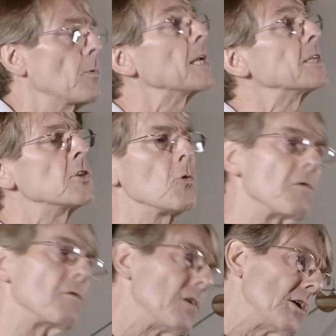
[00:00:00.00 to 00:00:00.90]
when I saw
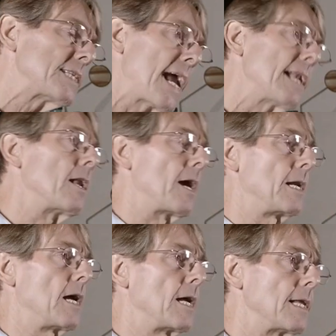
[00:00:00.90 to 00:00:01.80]
the first headline
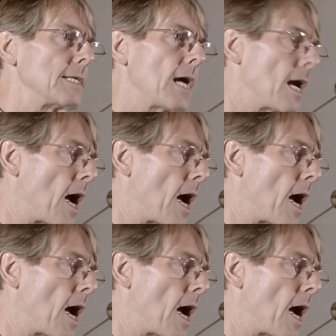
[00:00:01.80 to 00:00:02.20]
like this, I,